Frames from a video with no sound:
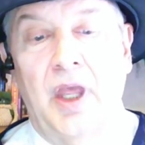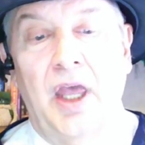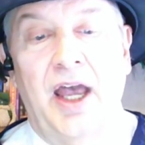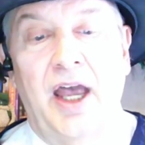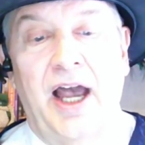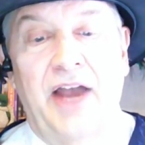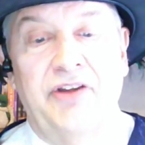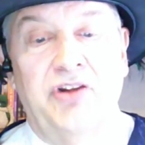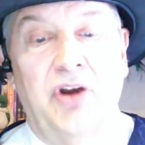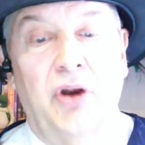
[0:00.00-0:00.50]

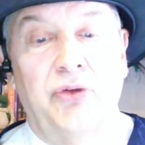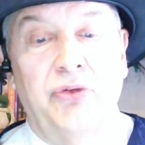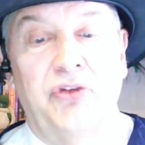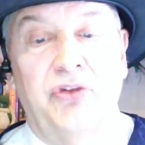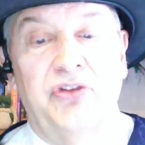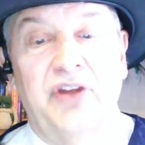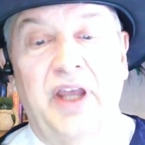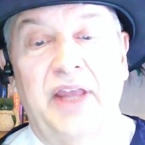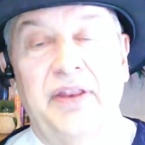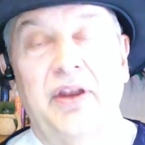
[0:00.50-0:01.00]
I should also
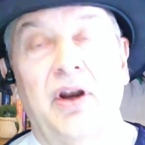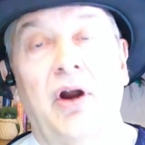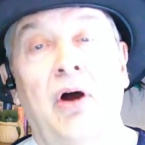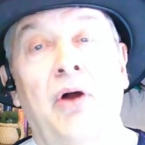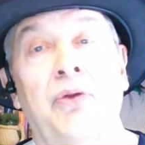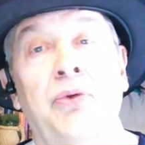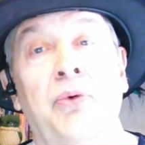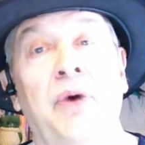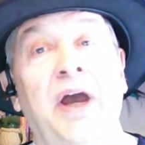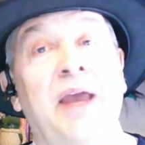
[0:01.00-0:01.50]
say that
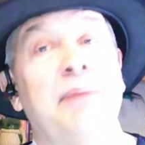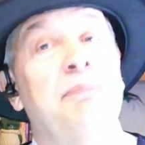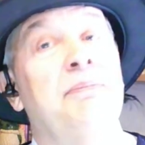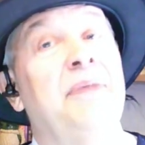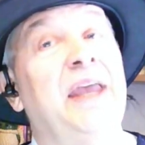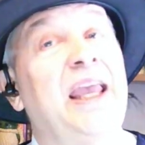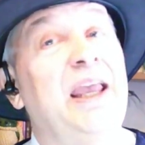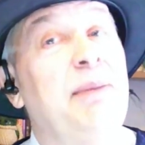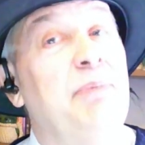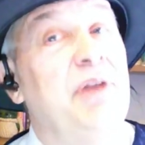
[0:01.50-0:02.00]
although I
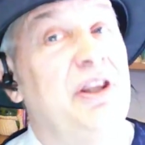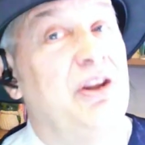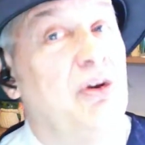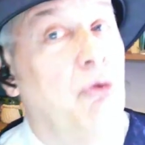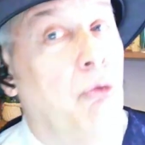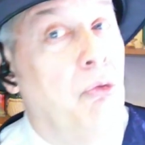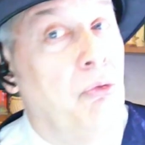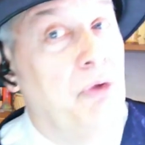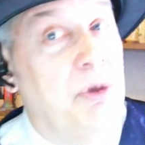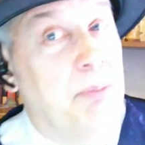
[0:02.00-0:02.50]
may be the
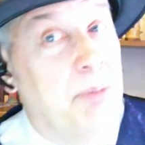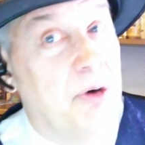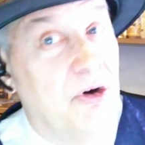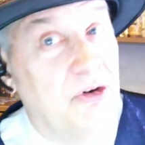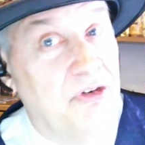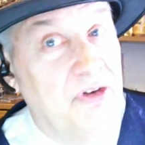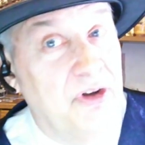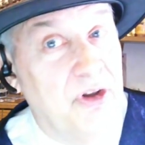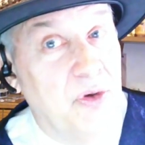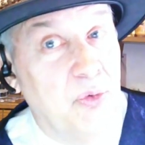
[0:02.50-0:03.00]
only
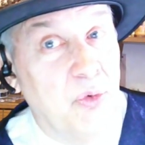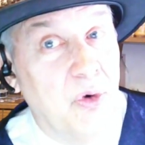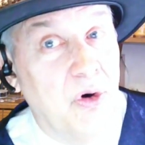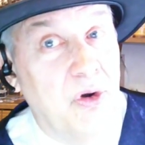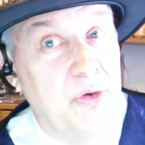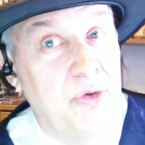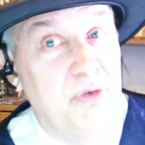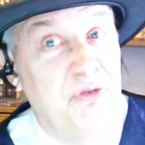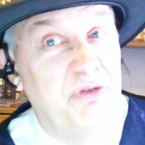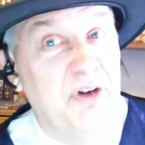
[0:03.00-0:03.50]
person in the world
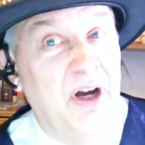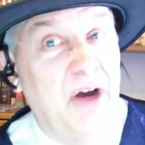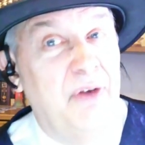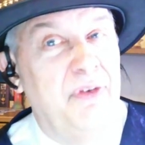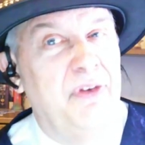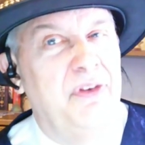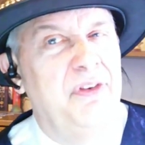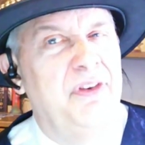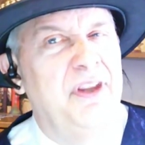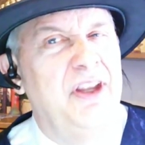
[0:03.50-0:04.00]
who
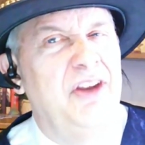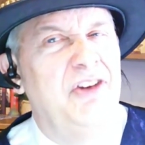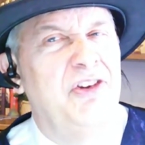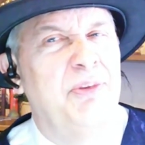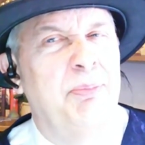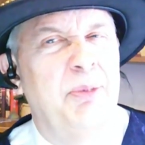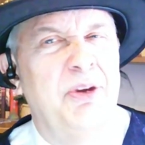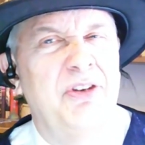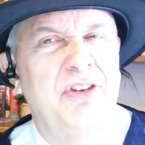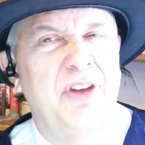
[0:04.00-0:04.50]
found these
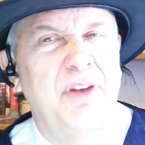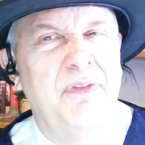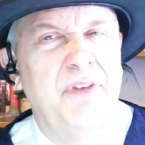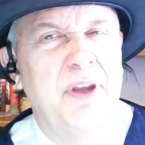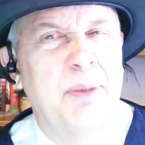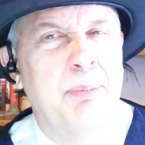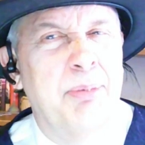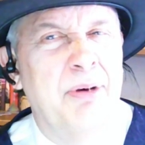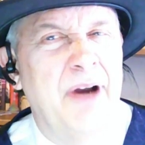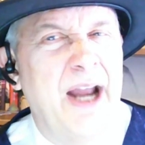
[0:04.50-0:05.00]

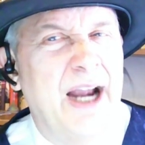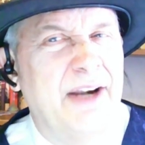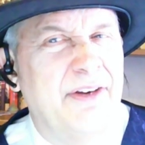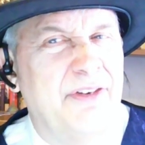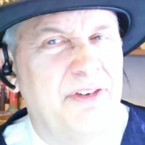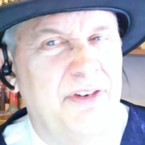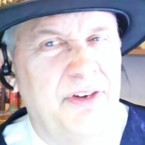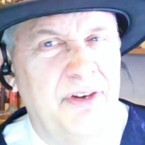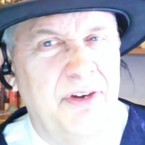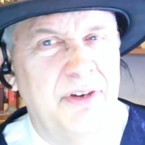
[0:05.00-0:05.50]
specific
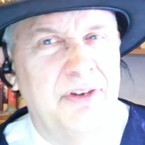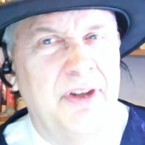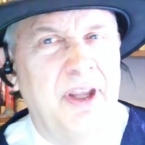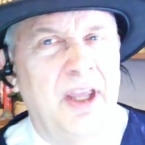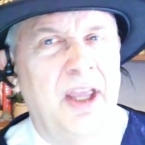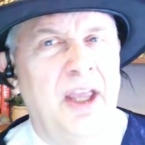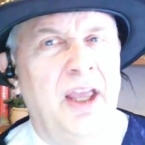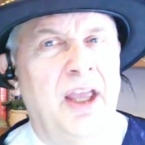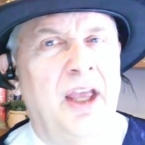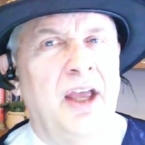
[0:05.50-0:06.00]
practices
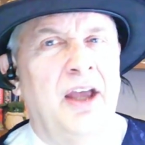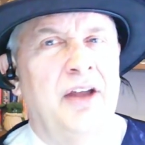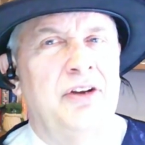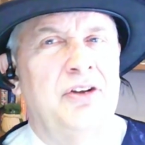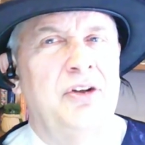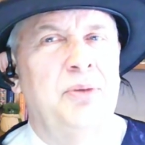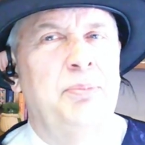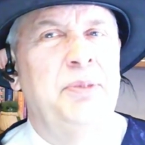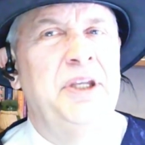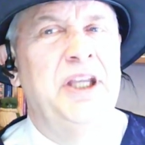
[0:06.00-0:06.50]

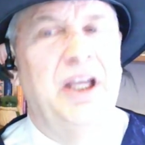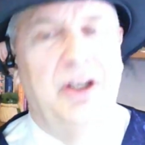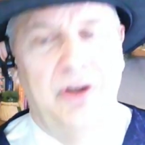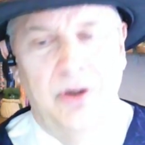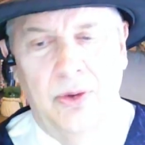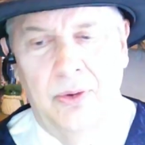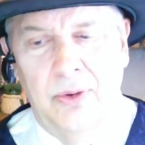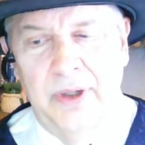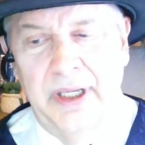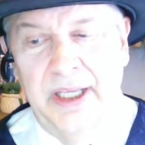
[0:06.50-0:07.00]
to be
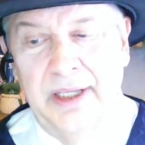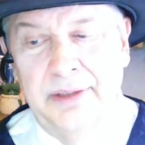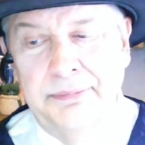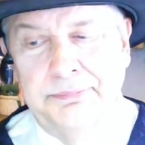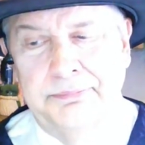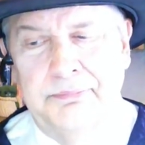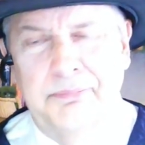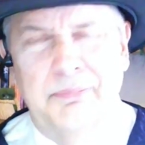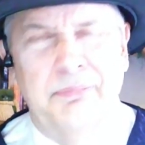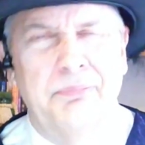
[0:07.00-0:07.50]
annoying,
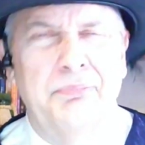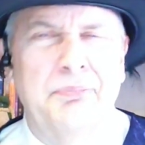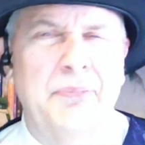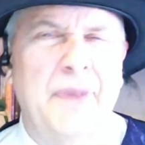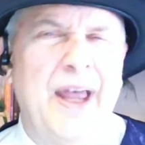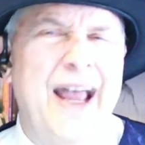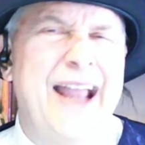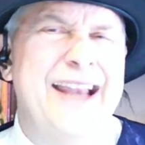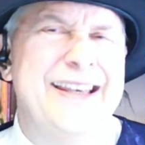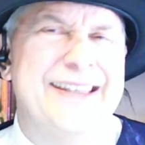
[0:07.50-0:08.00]

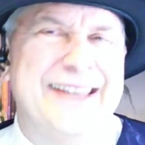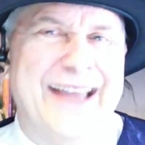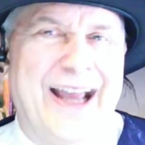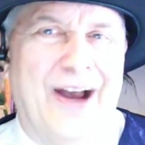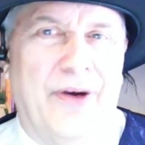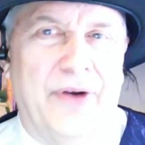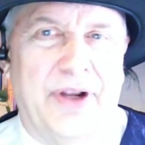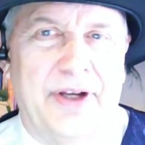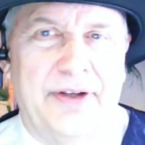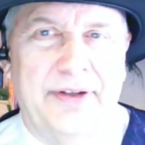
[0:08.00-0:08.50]
I
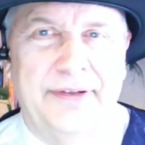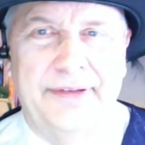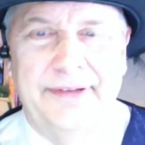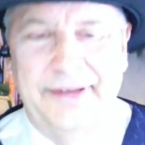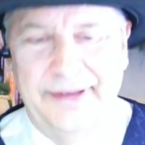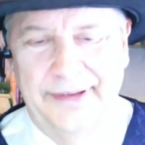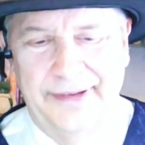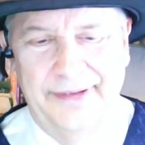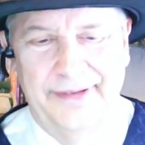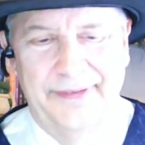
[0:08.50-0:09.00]
doubt it.
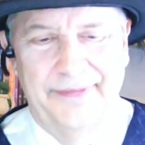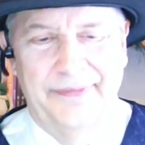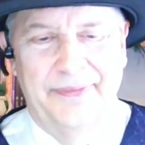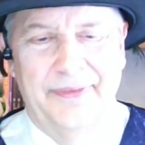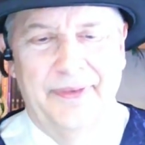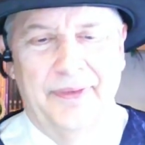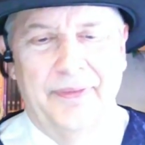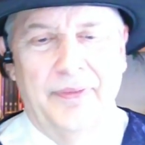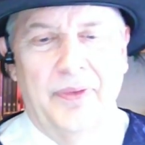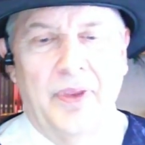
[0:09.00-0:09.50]

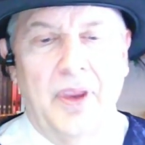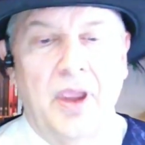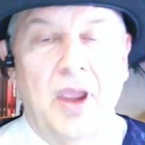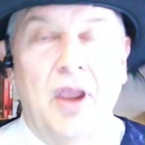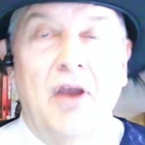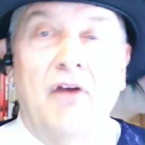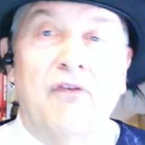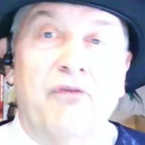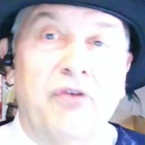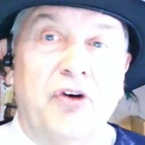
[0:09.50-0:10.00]

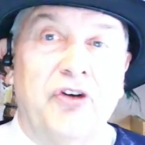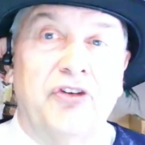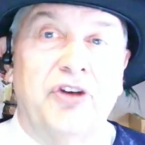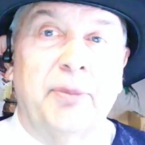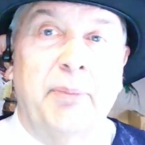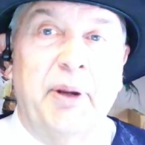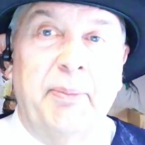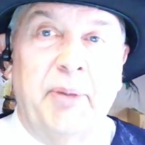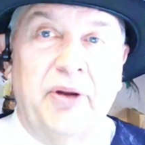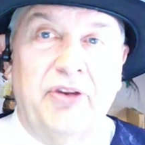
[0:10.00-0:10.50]
First, a
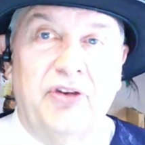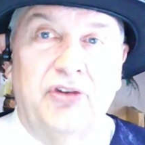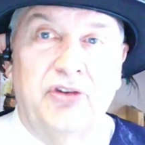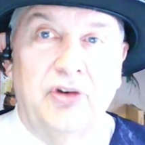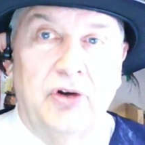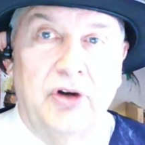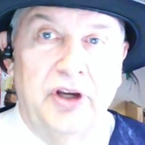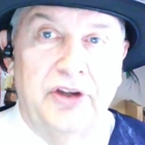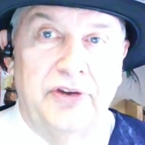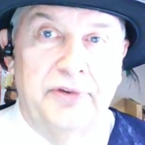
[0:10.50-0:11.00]
bit about the
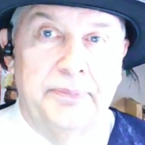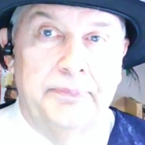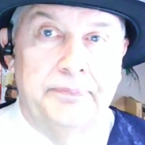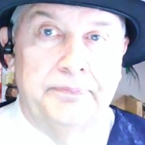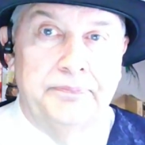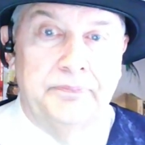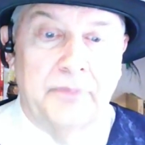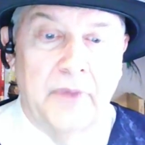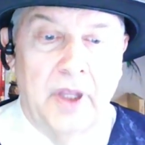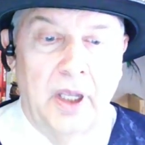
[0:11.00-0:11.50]
series.
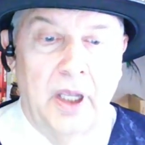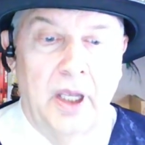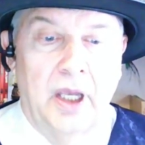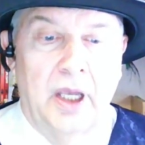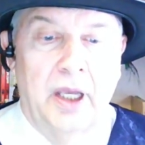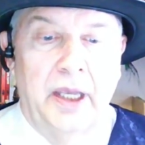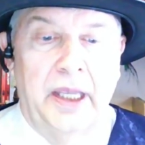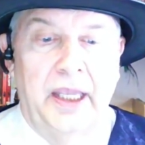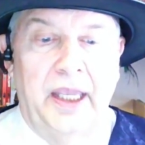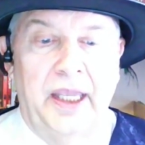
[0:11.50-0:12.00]

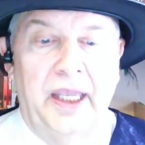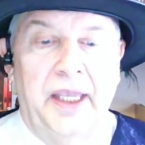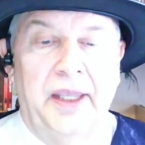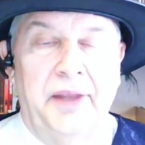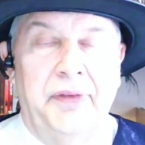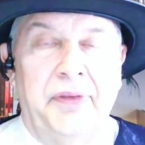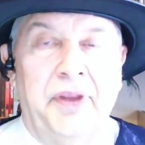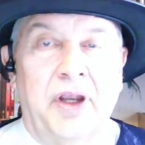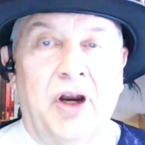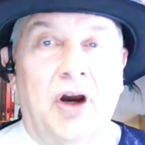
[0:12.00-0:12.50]

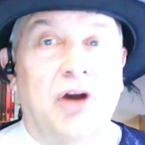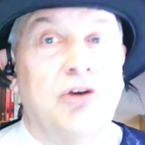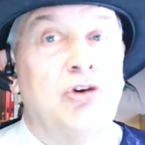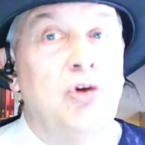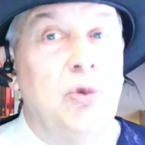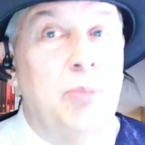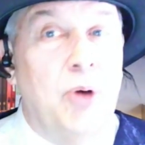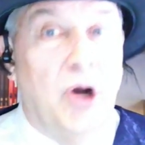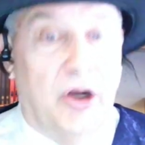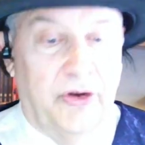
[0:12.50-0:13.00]
There are two
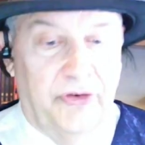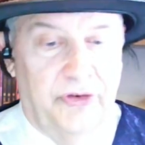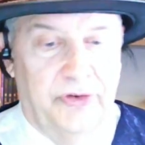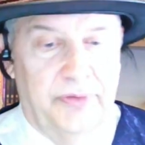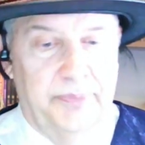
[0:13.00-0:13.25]
books